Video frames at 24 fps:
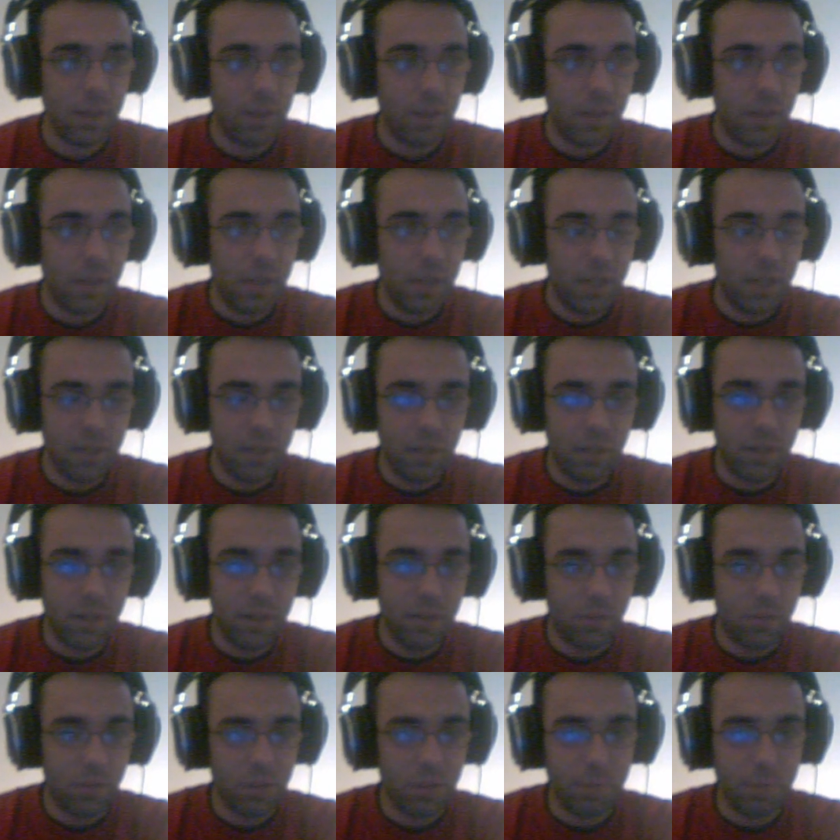in North
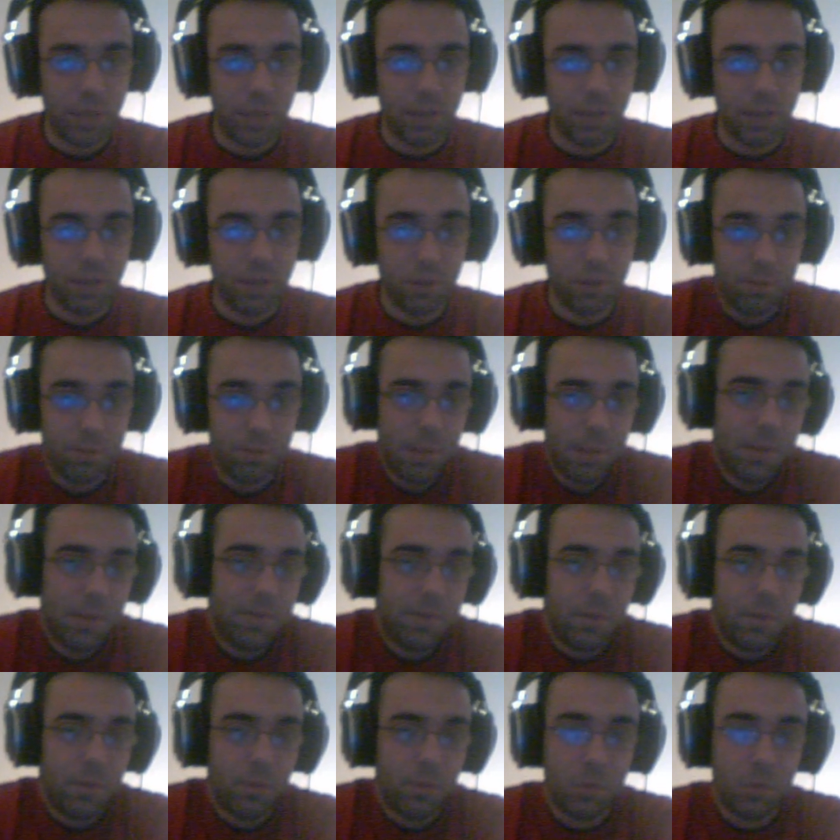America, or maybe even
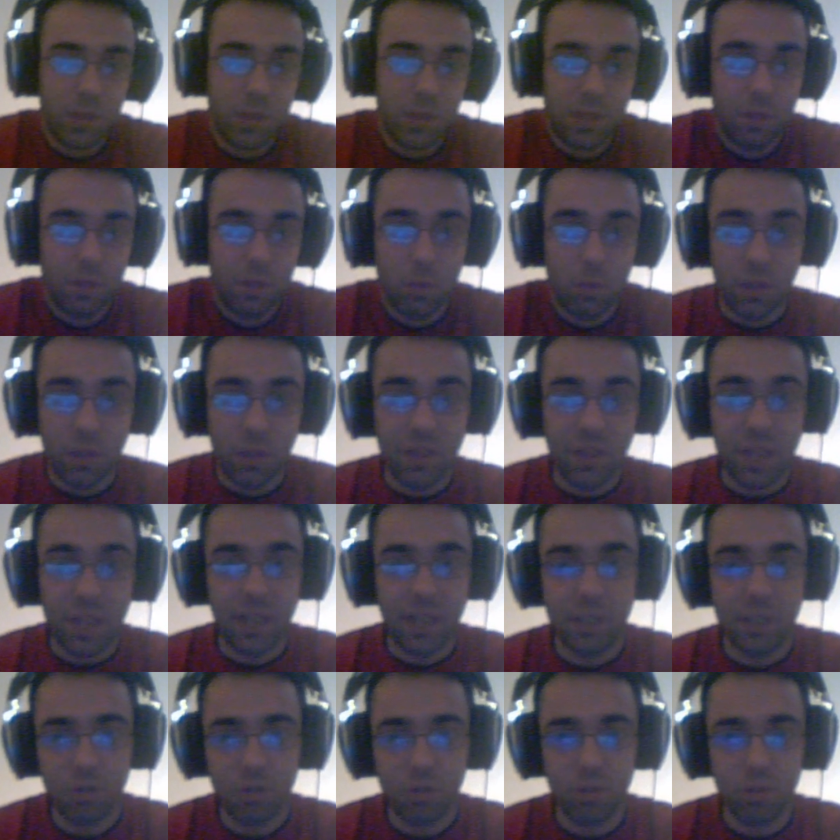in the world, that
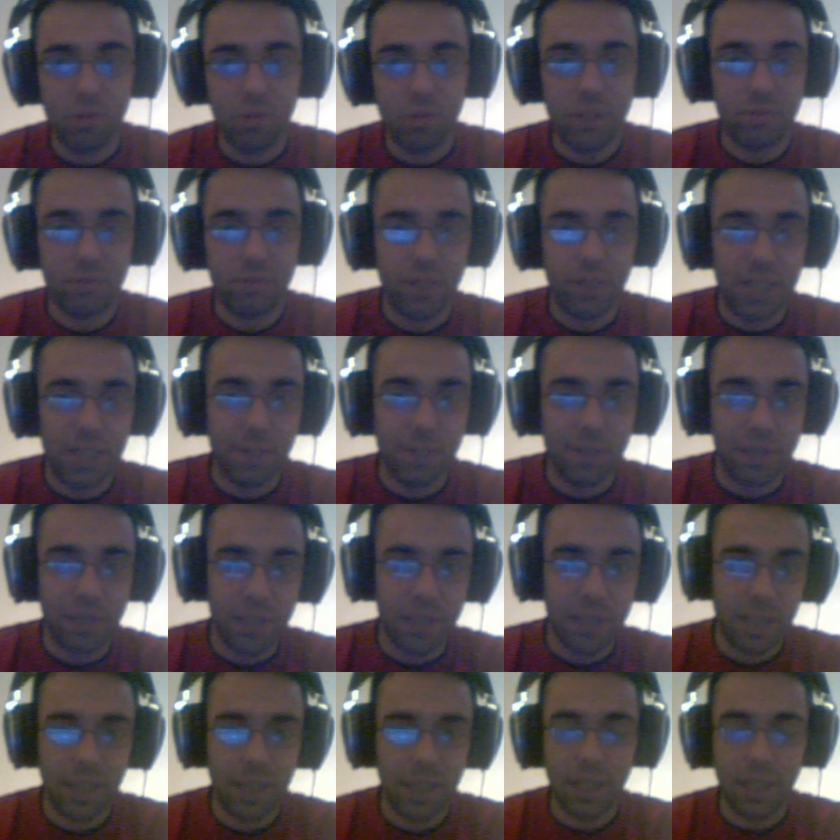control and run everything,
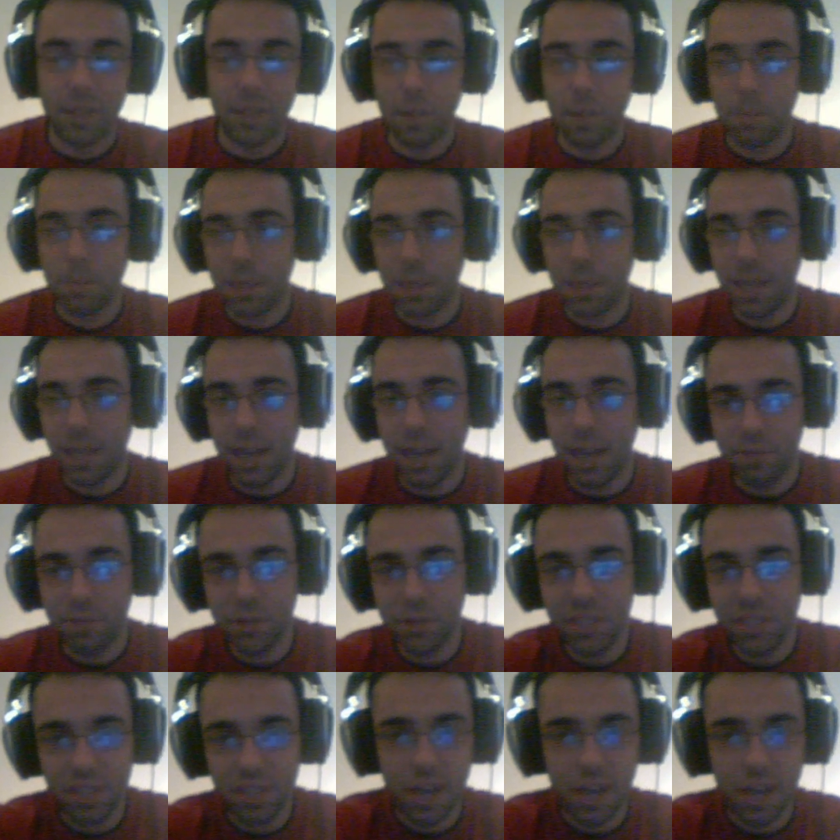and they play every
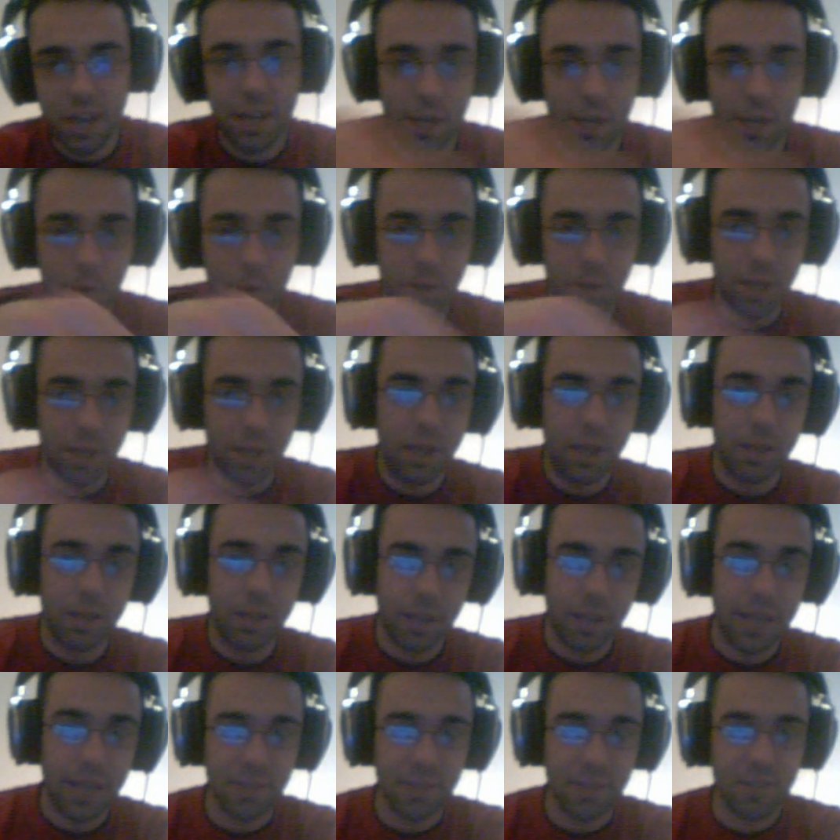side out
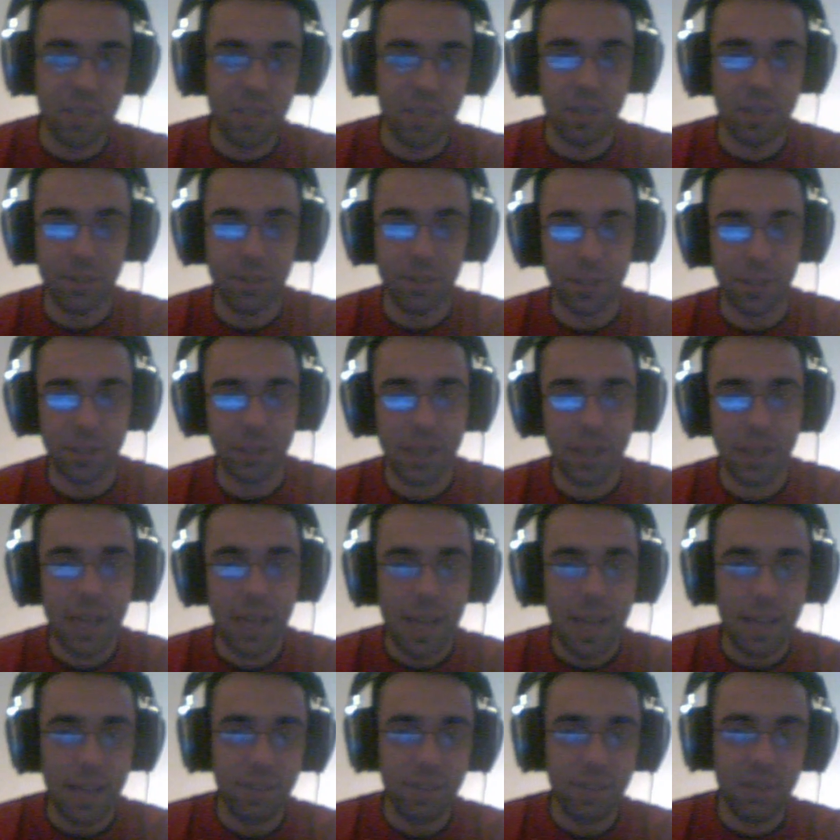against each other,
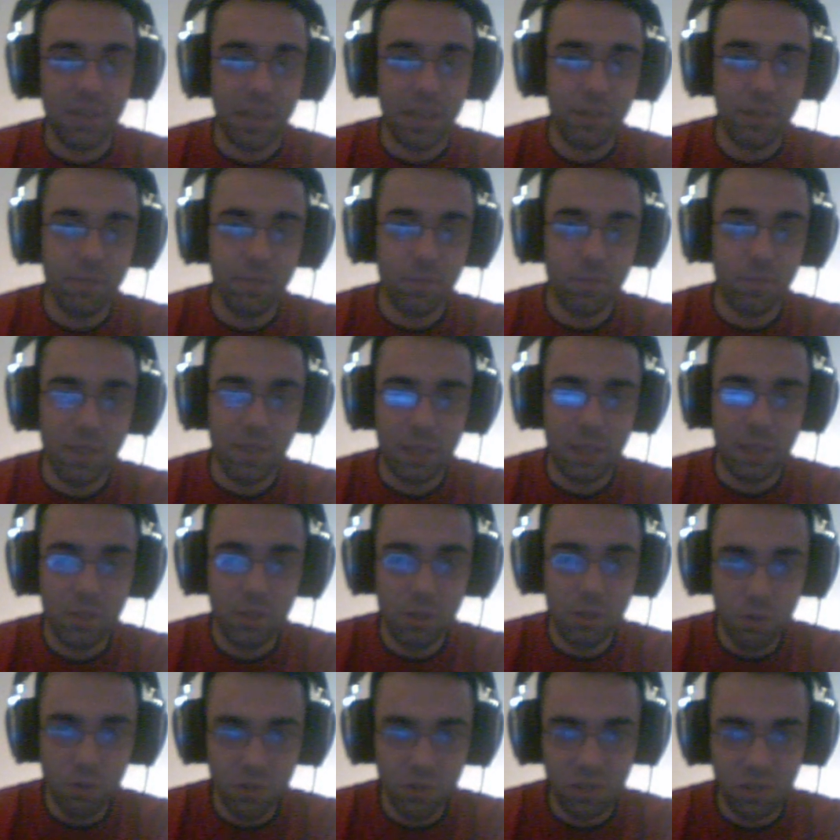and they use
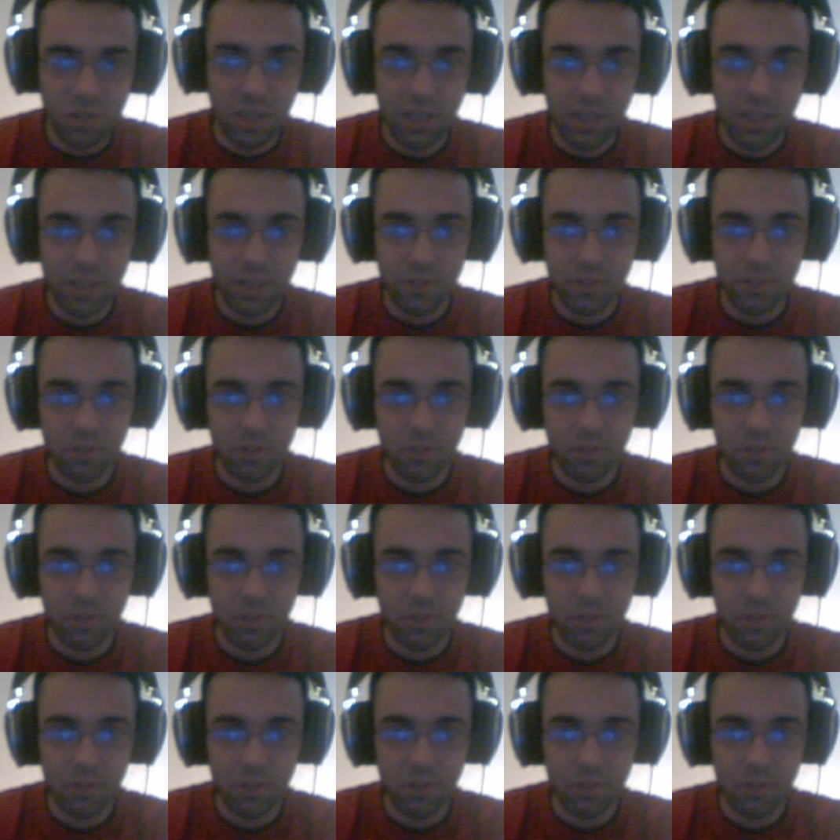things